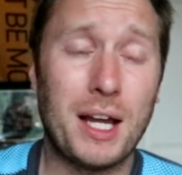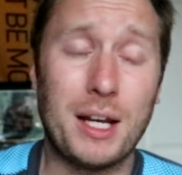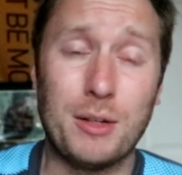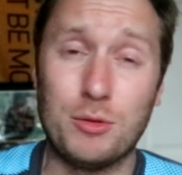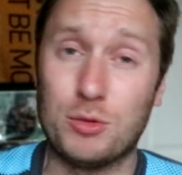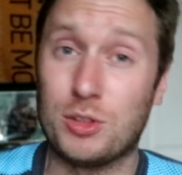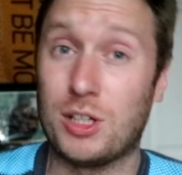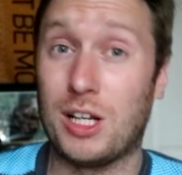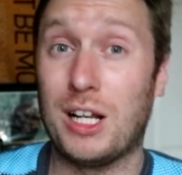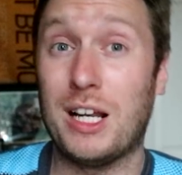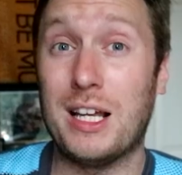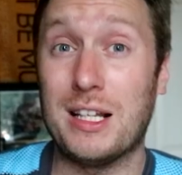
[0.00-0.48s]

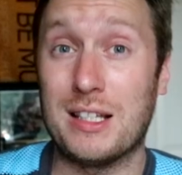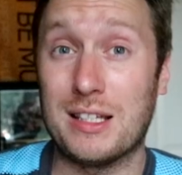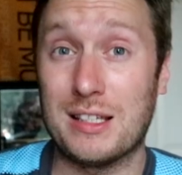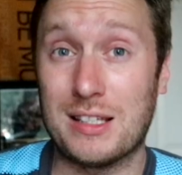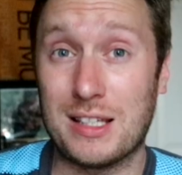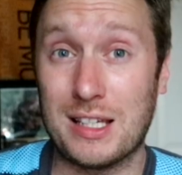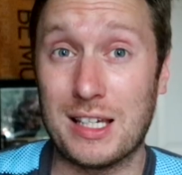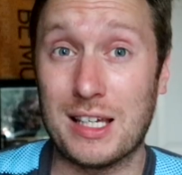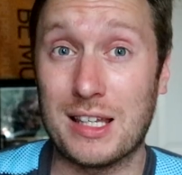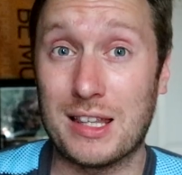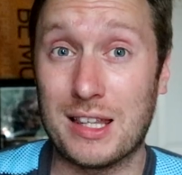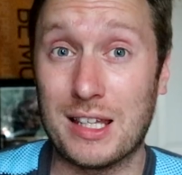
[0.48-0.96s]
And it was clear
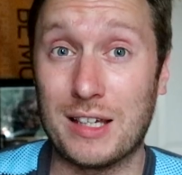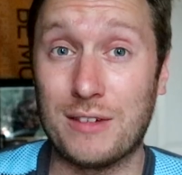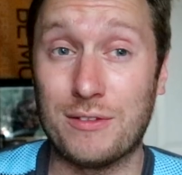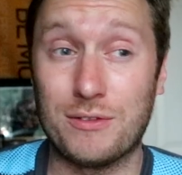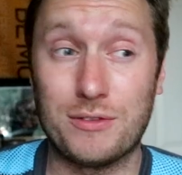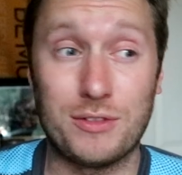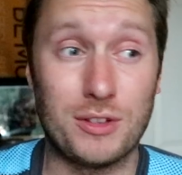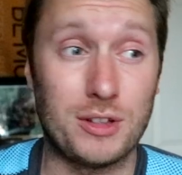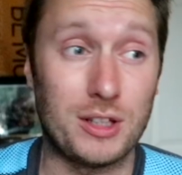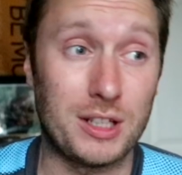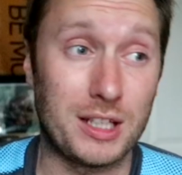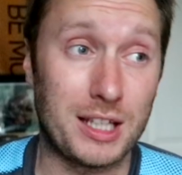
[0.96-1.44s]
to see, I
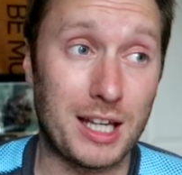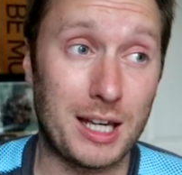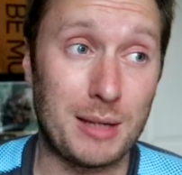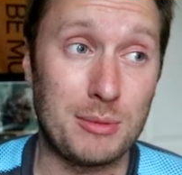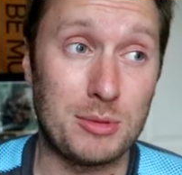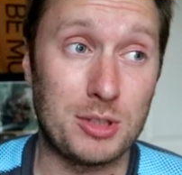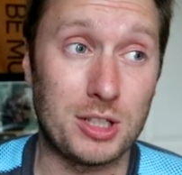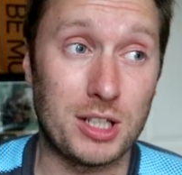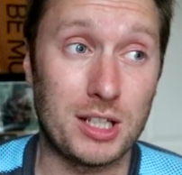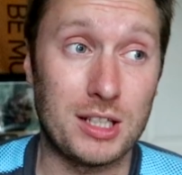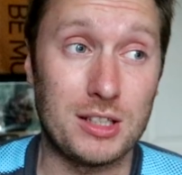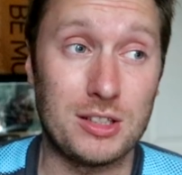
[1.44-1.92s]
think, from the
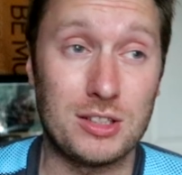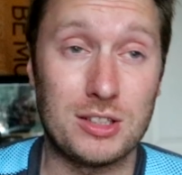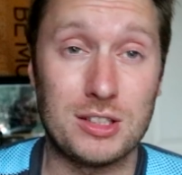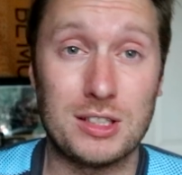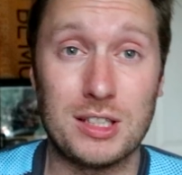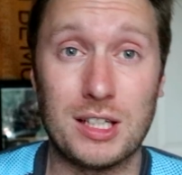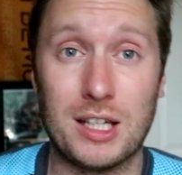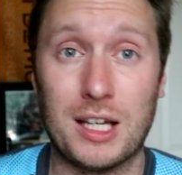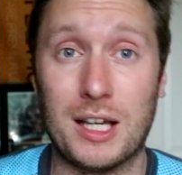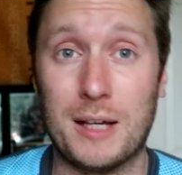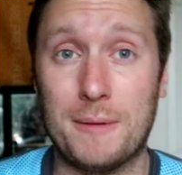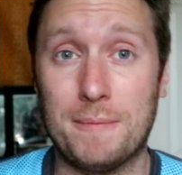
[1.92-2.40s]
games
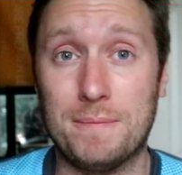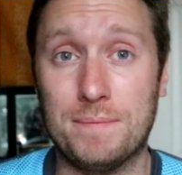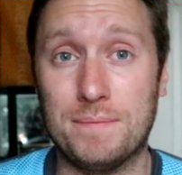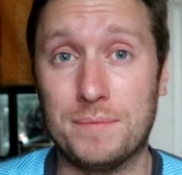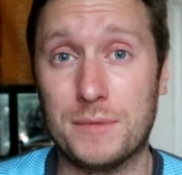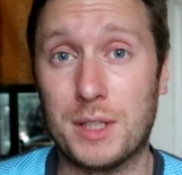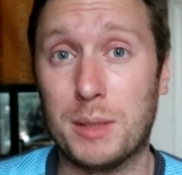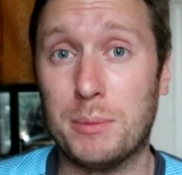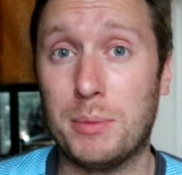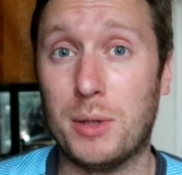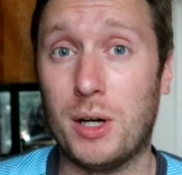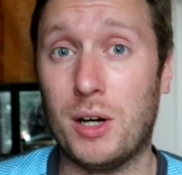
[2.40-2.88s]
against
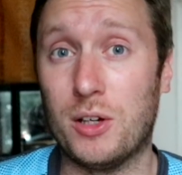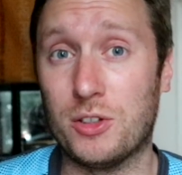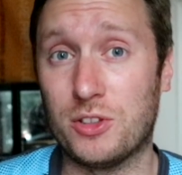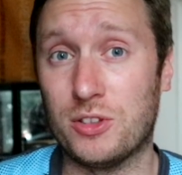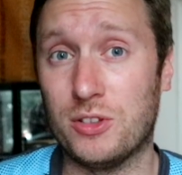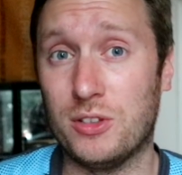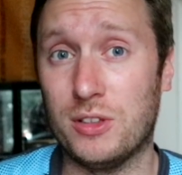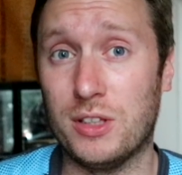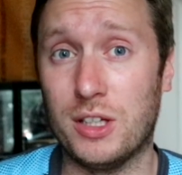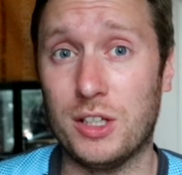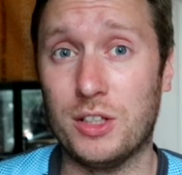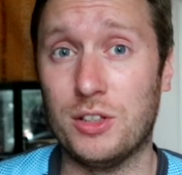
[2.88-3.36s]

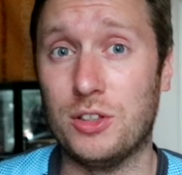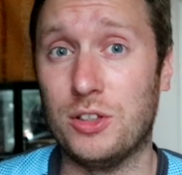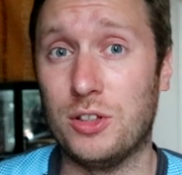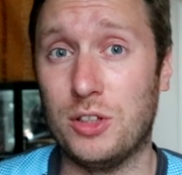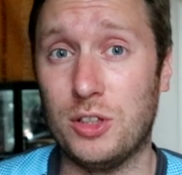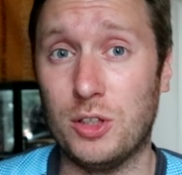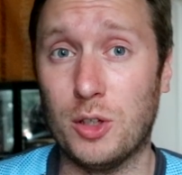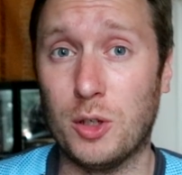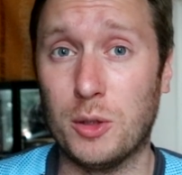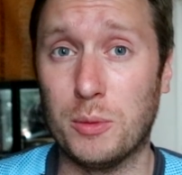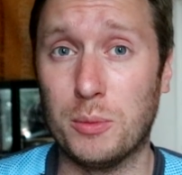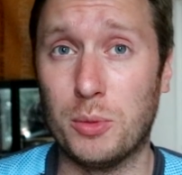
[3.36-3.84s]
Basel
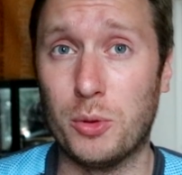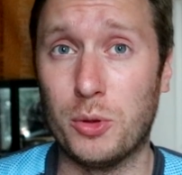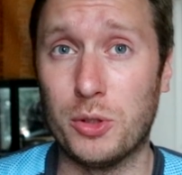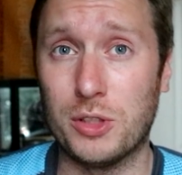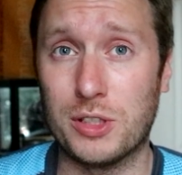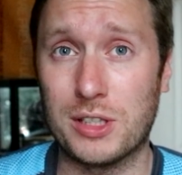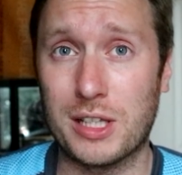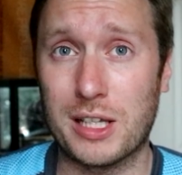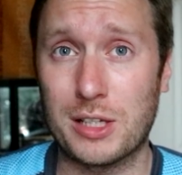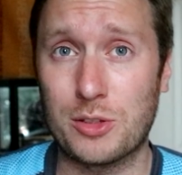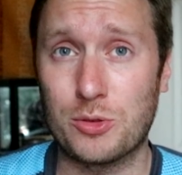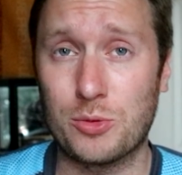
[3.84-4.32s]
and the Young
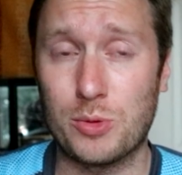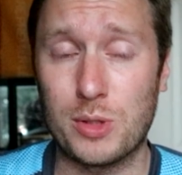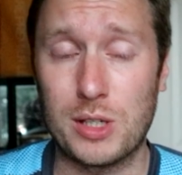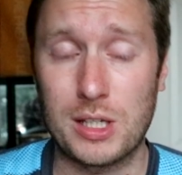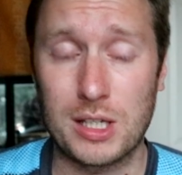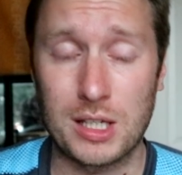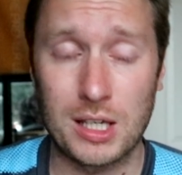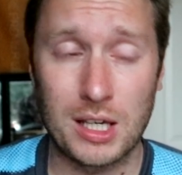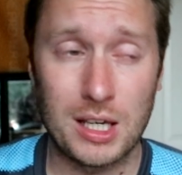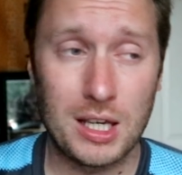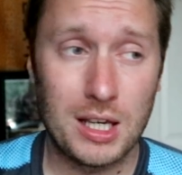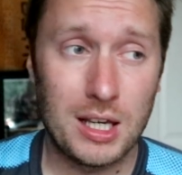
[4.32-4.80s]
Boys last
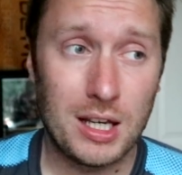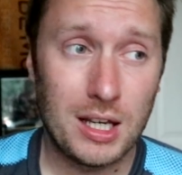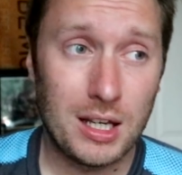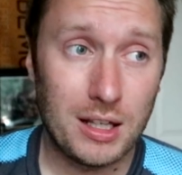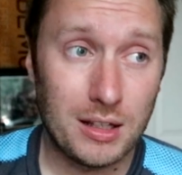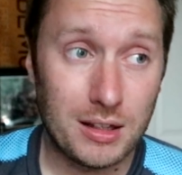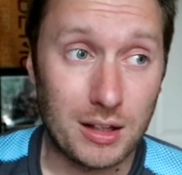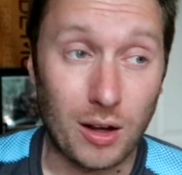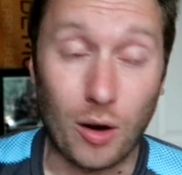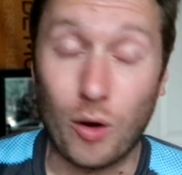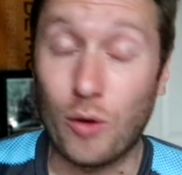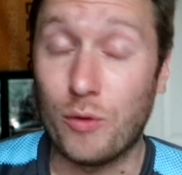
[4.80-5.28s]
week,
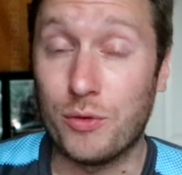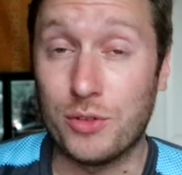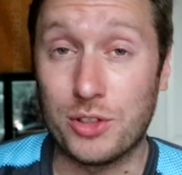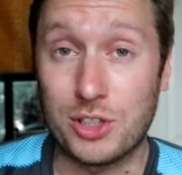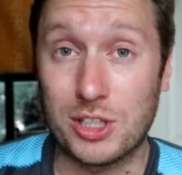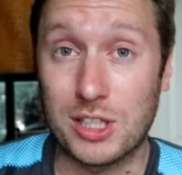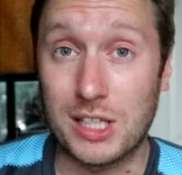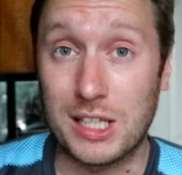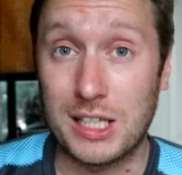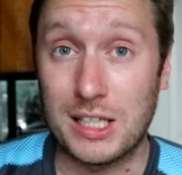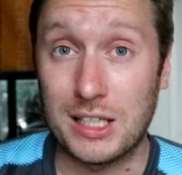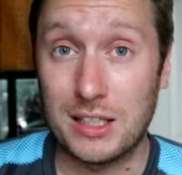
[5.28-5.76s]
that
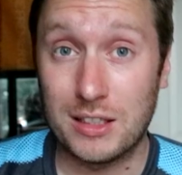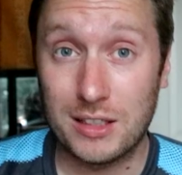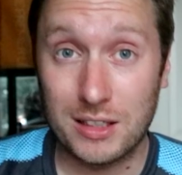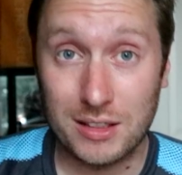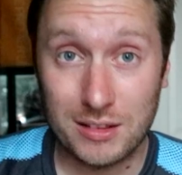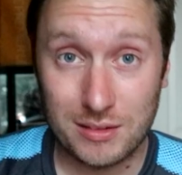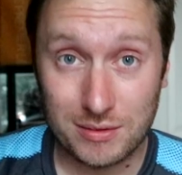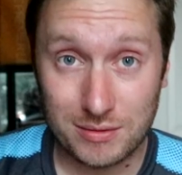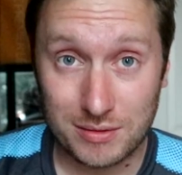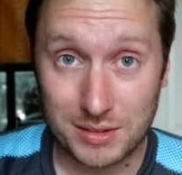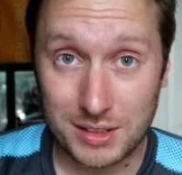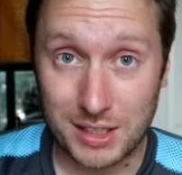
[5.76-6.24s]
obviously
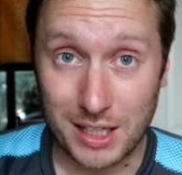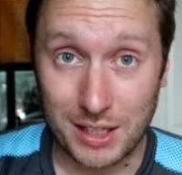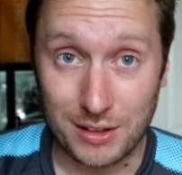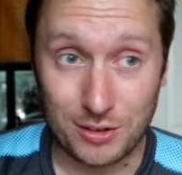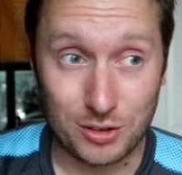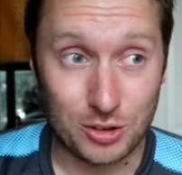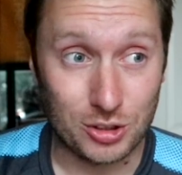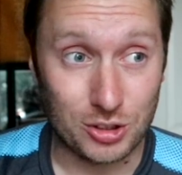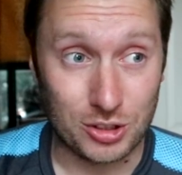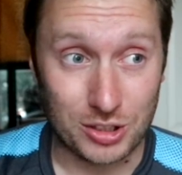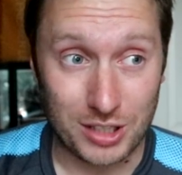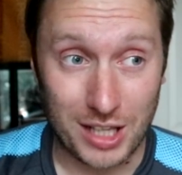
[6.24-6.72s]

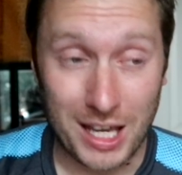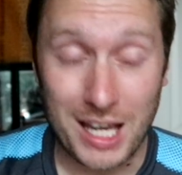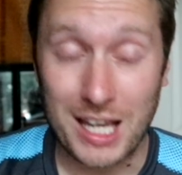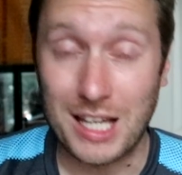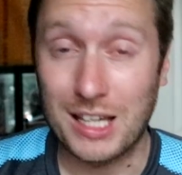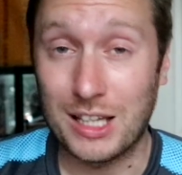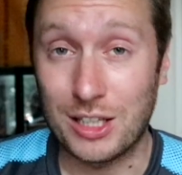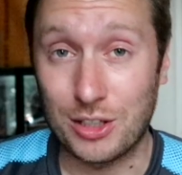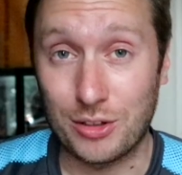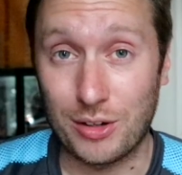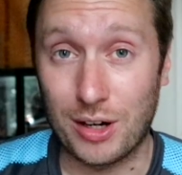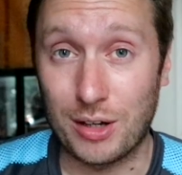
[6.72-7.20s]
they just
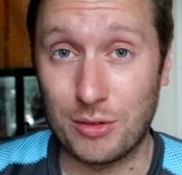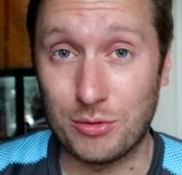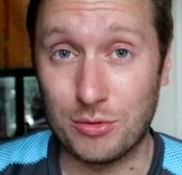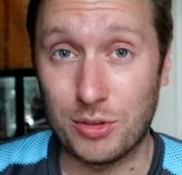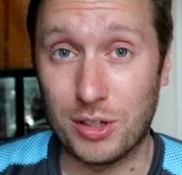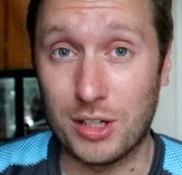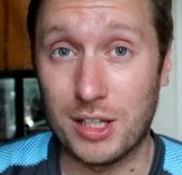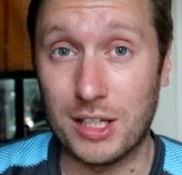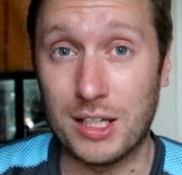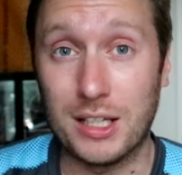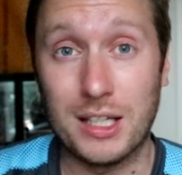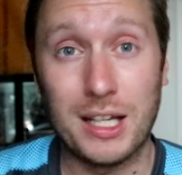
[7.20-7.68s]
hit the
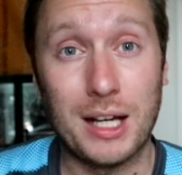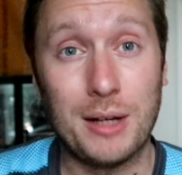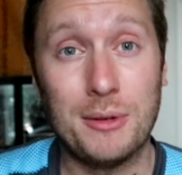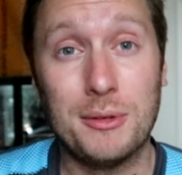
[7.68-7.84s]
ground running.